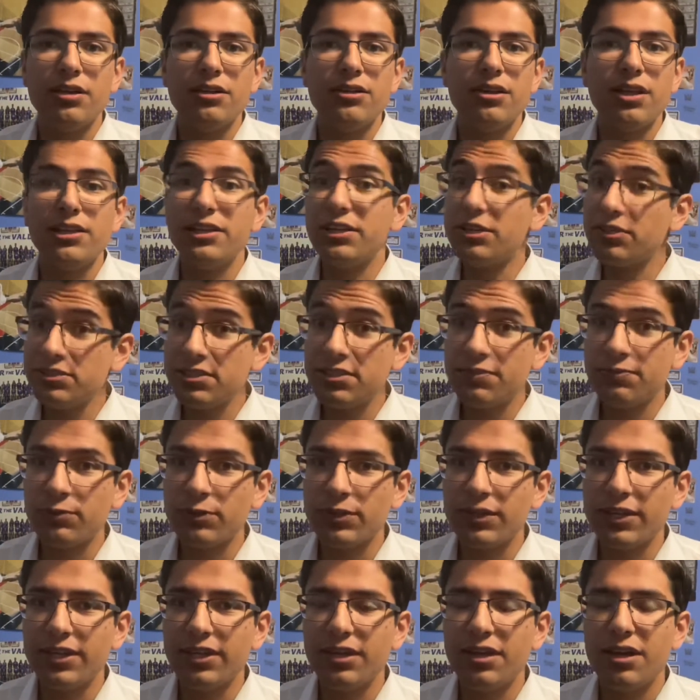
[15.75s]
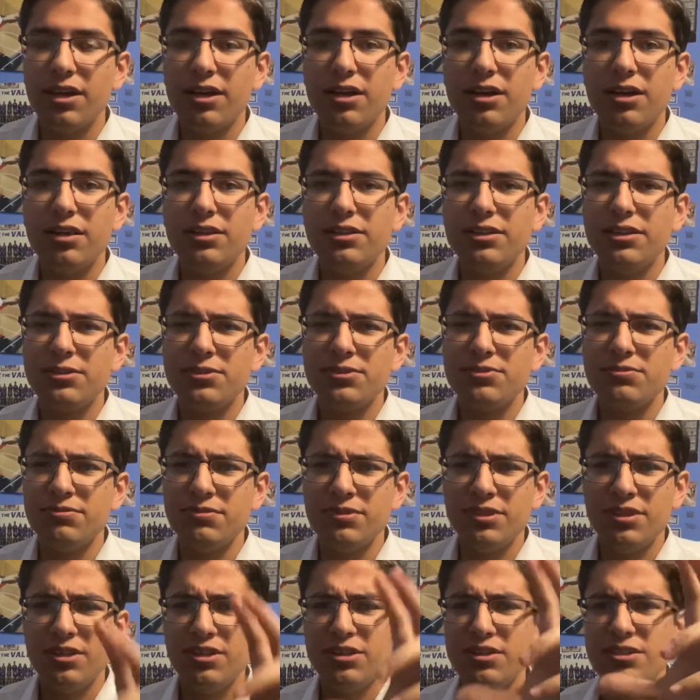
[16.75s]
a little differently, a little
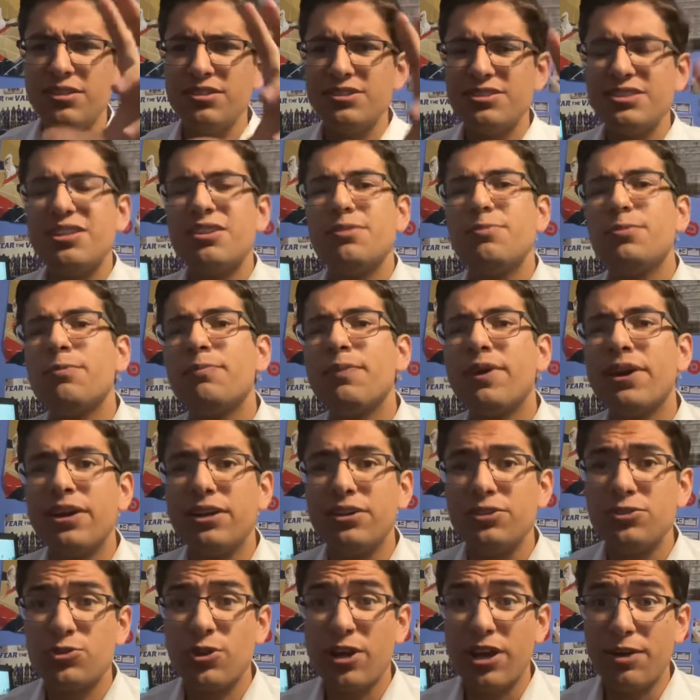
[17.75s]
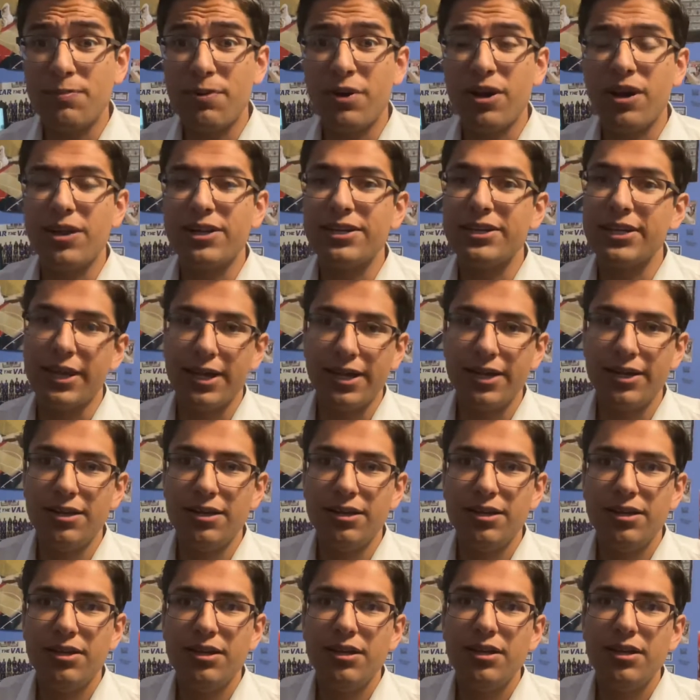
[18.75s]
set up with my tripod again,